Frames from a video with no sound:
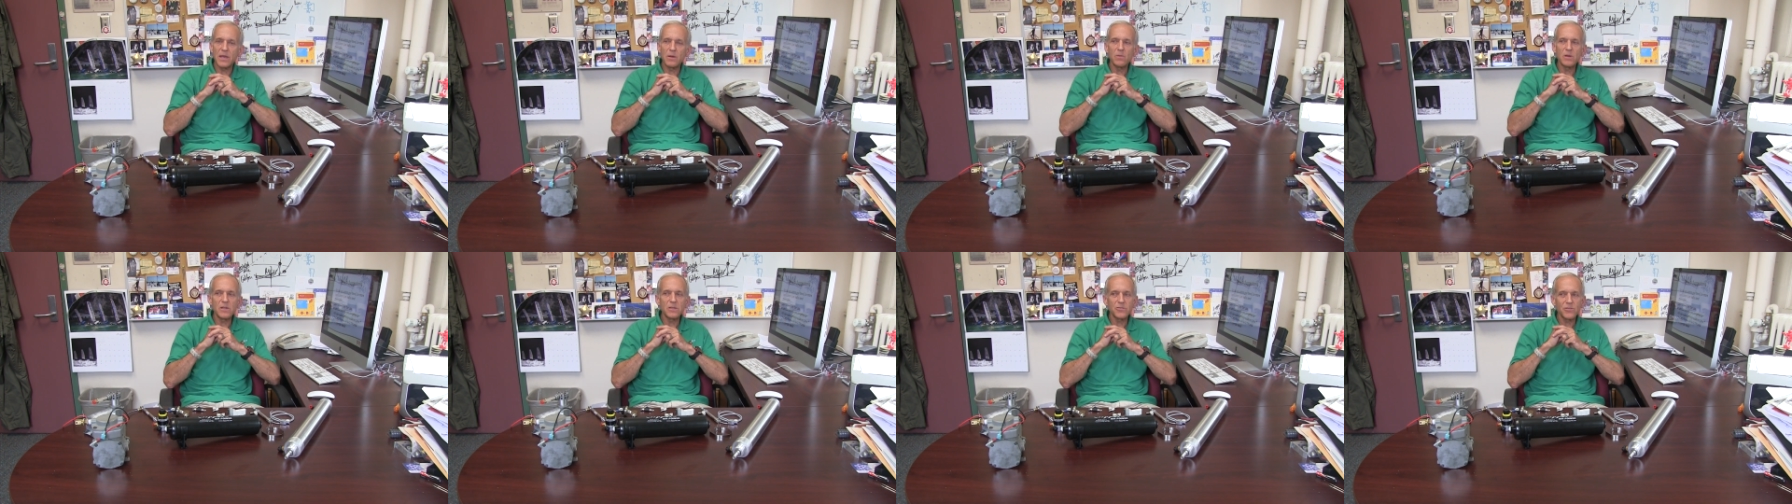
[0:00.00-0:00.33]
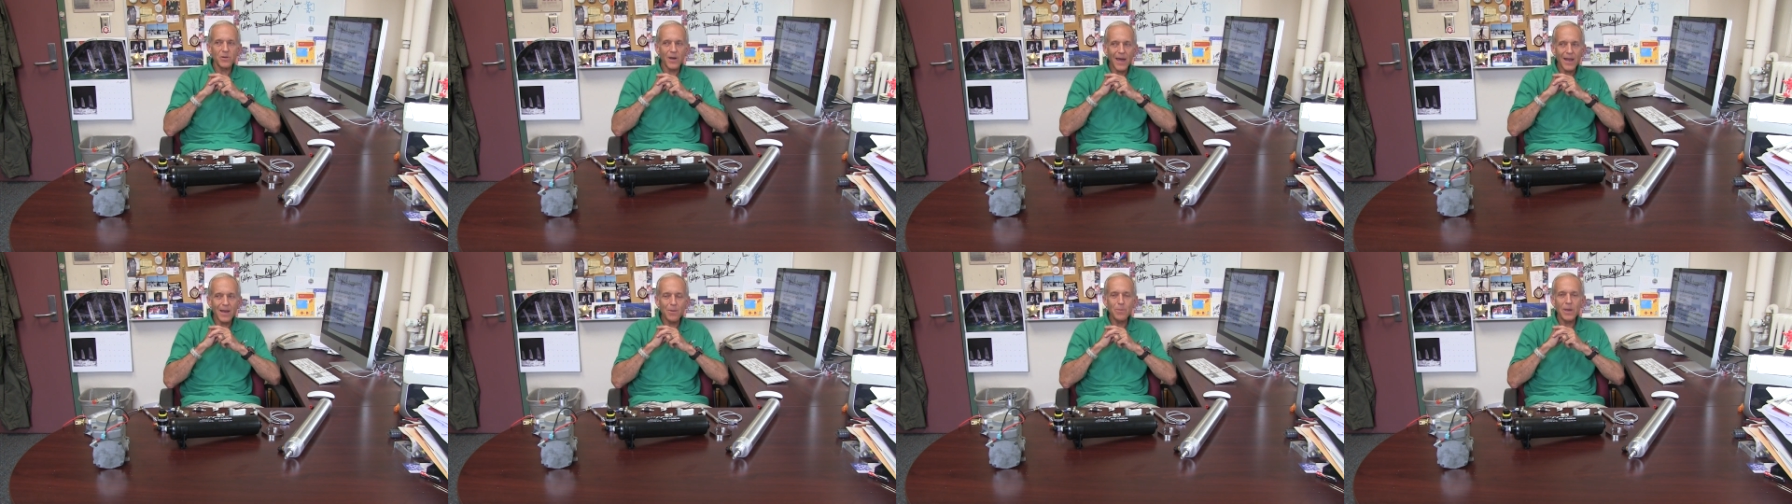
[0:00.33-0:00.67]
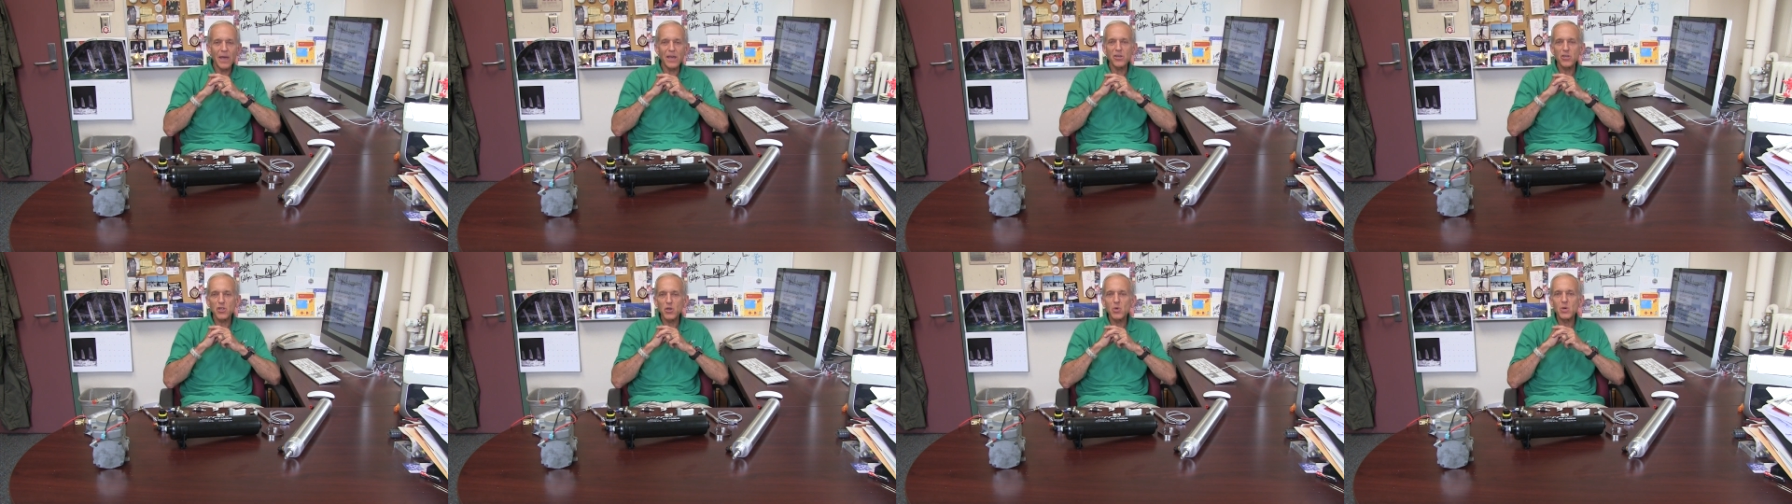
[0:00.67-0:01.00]
then we'll try to
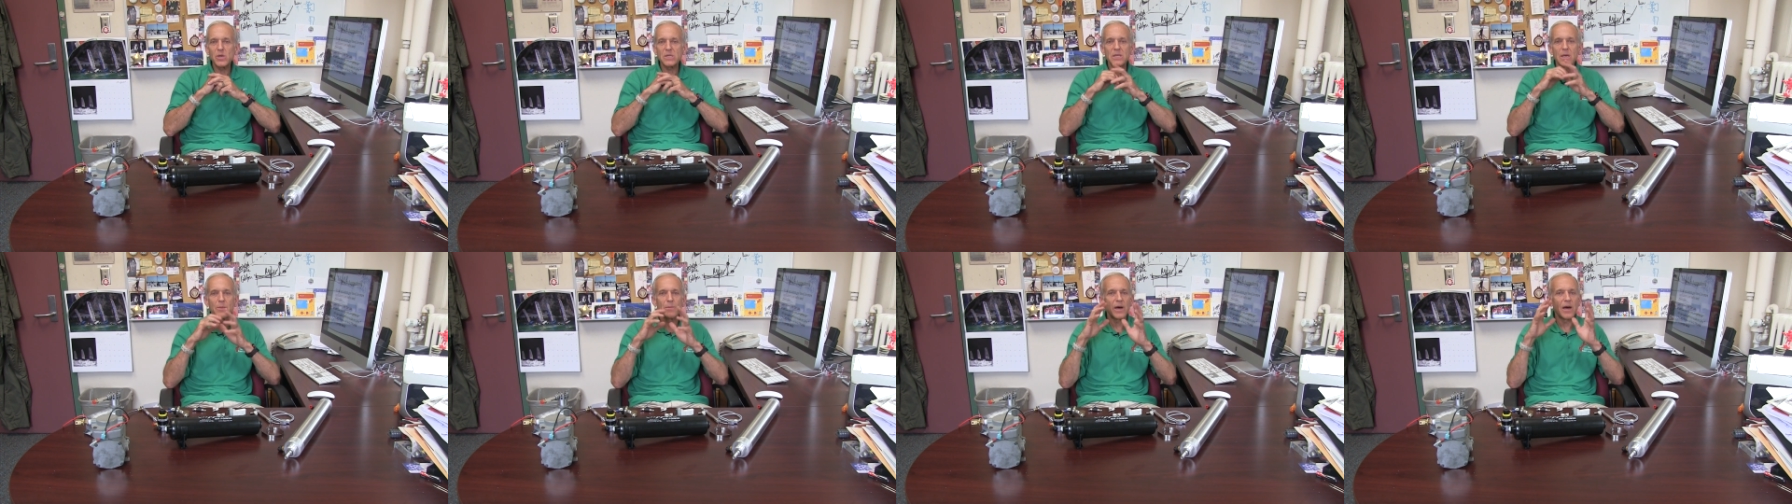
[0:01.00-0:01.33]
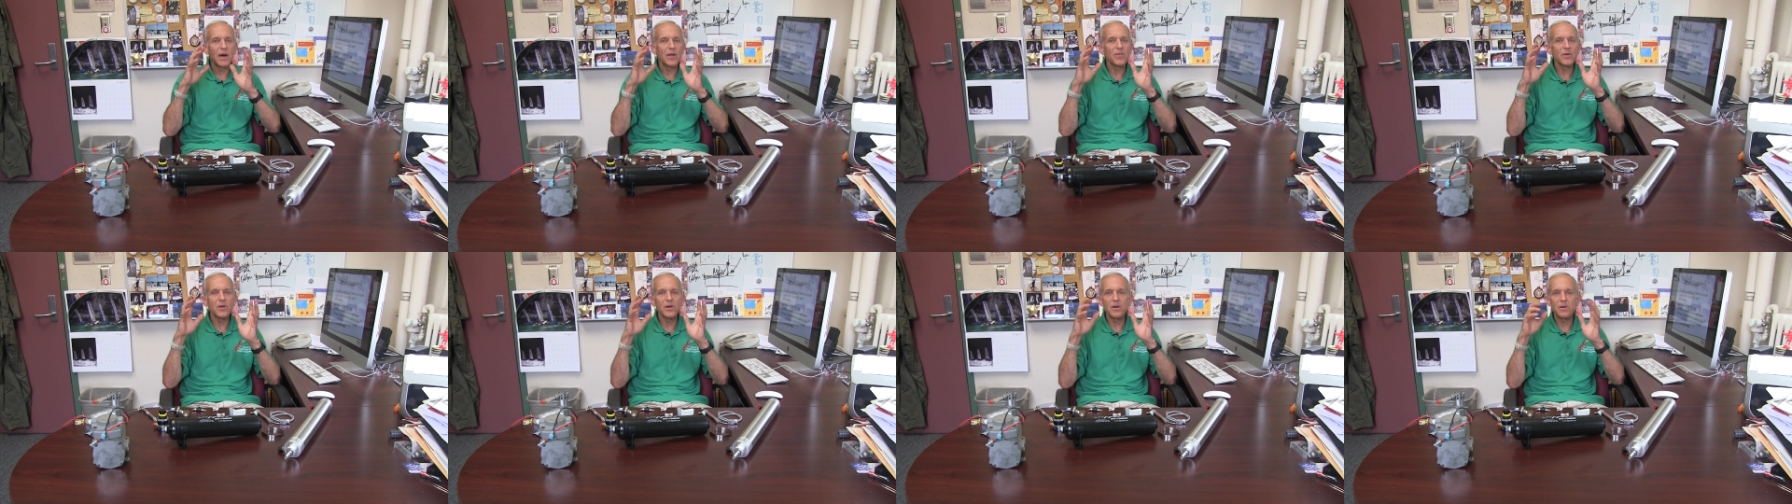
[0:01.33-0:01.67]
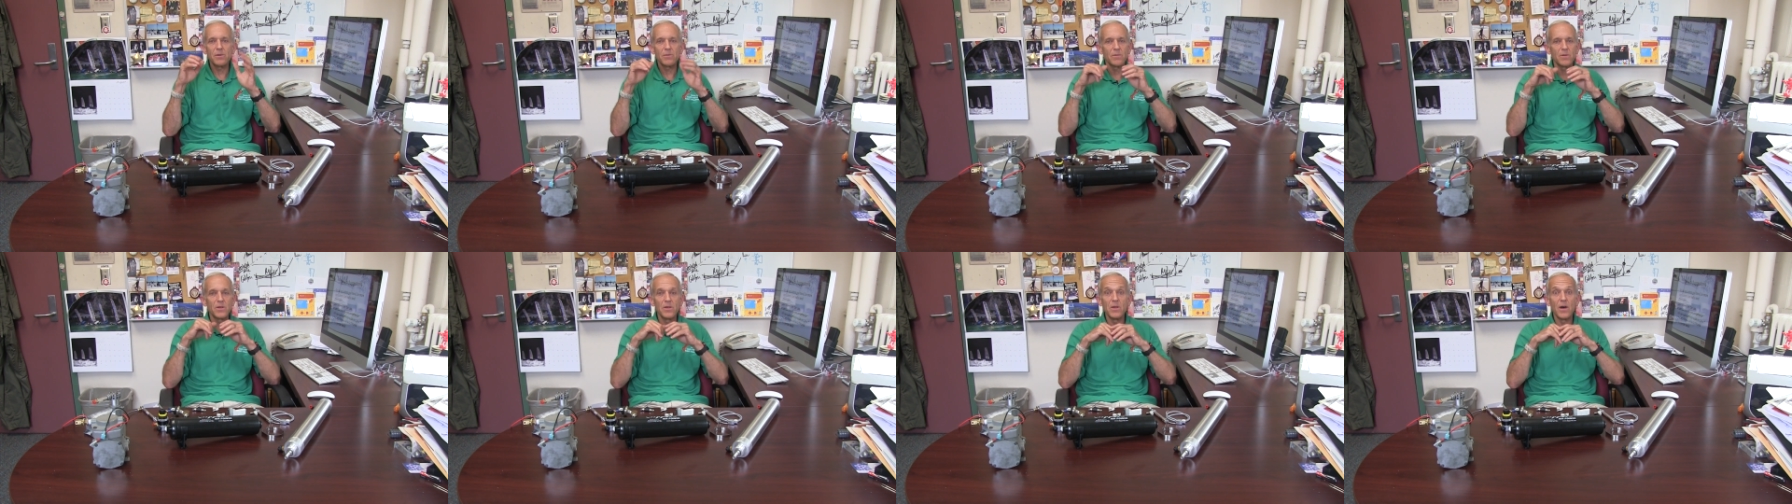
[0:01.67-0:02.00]
make do with some
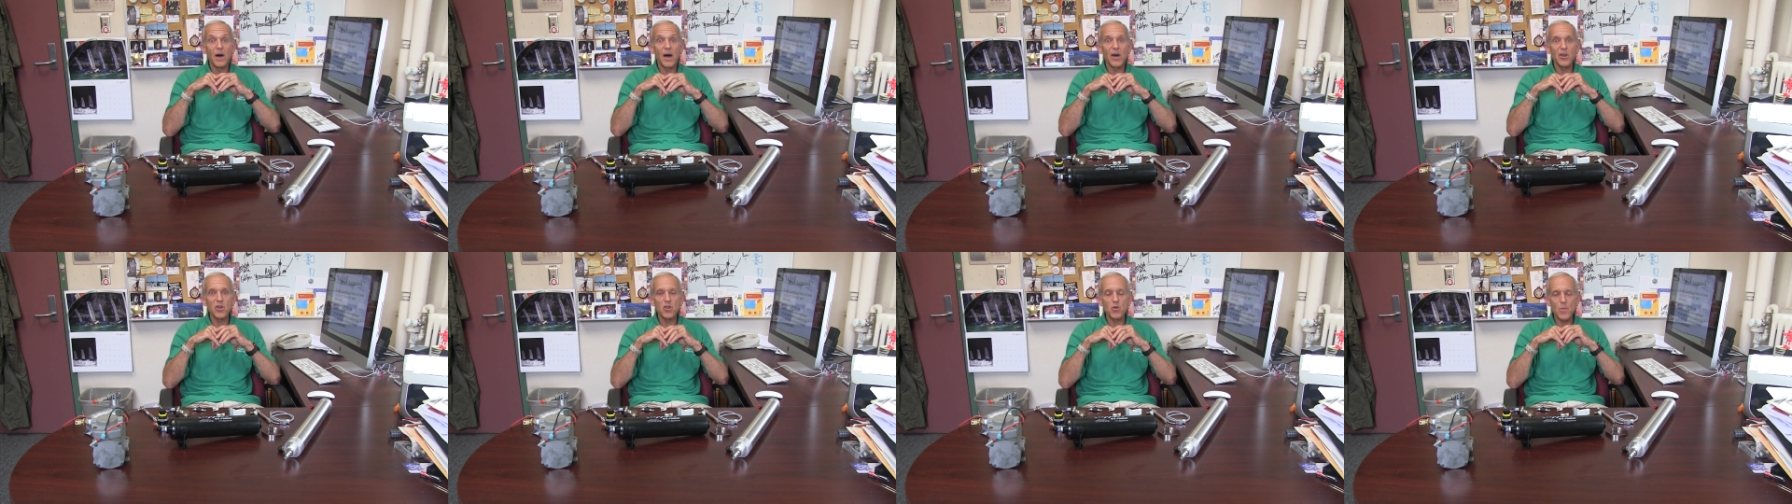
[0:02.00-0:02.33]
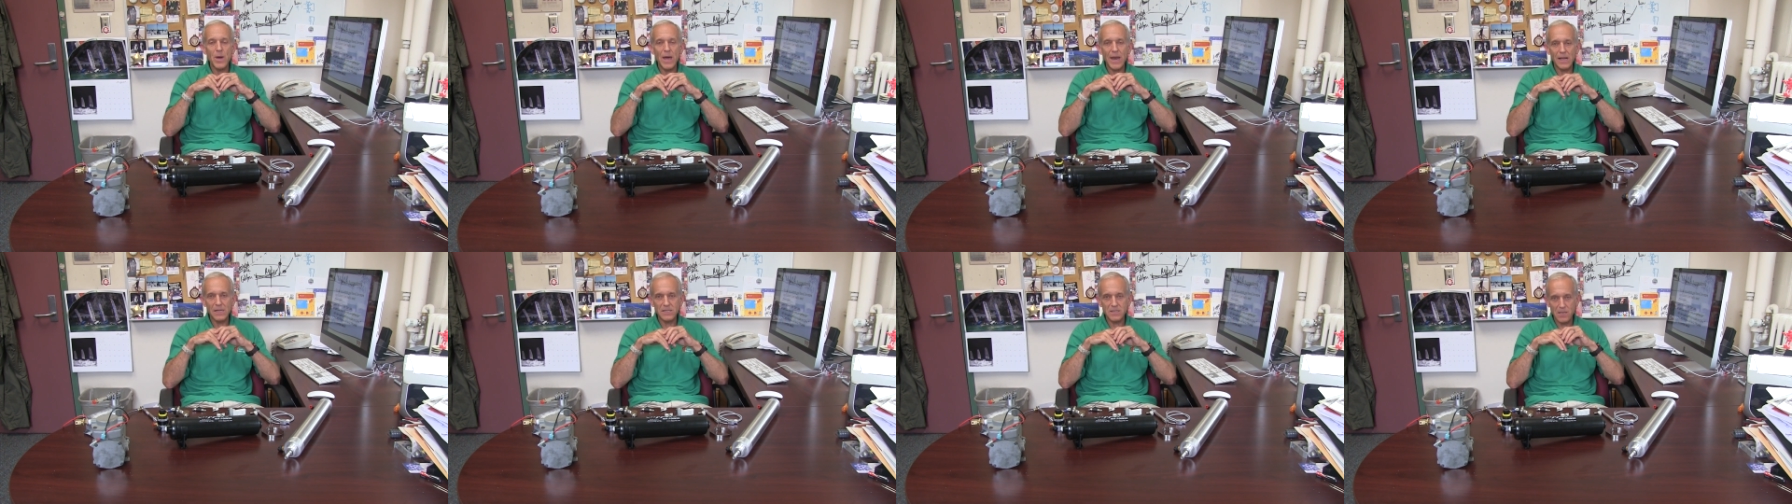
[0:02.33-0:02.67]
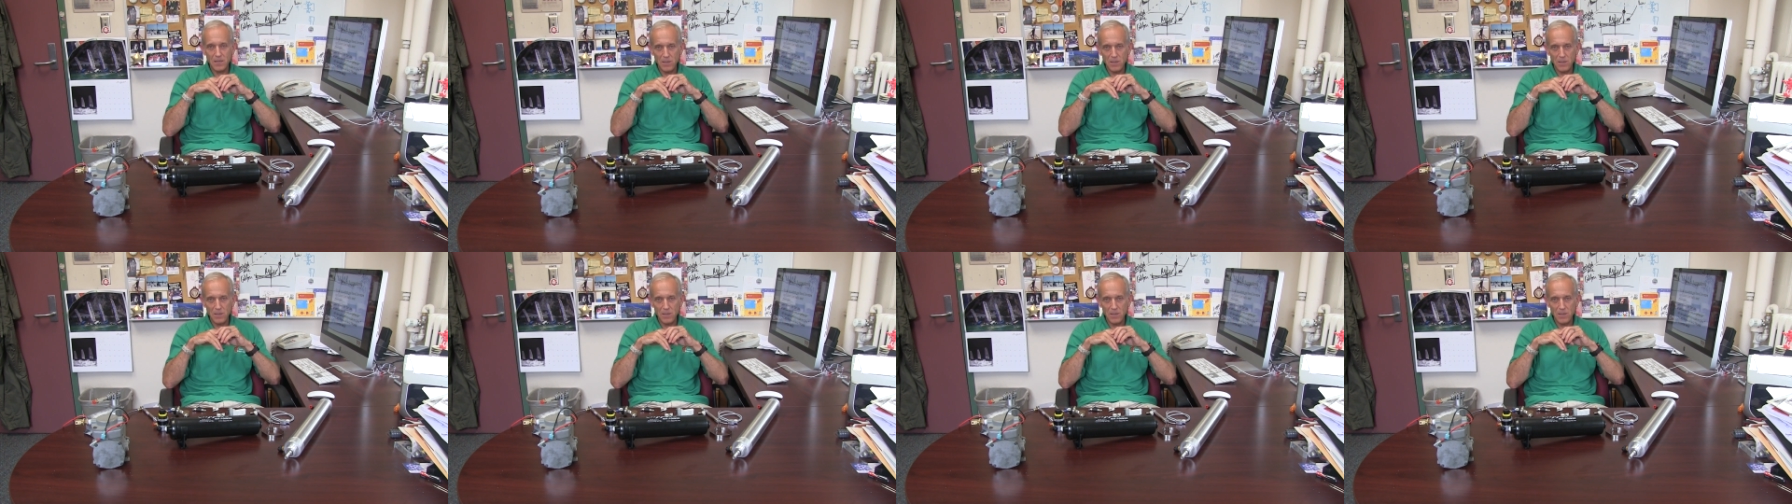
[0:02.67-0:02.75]
other non-pneumatic